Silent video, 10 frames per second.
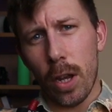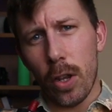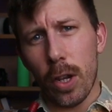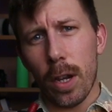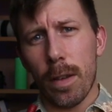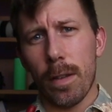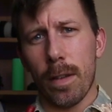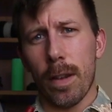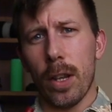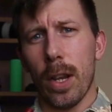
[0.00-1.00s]

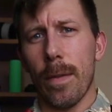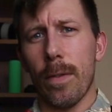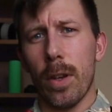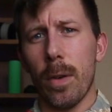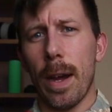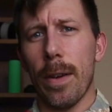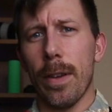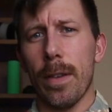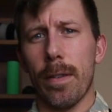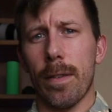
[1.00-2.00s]
adjust, and you have two
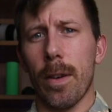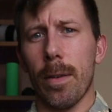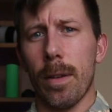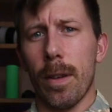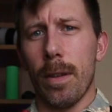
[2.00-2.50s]
areas, so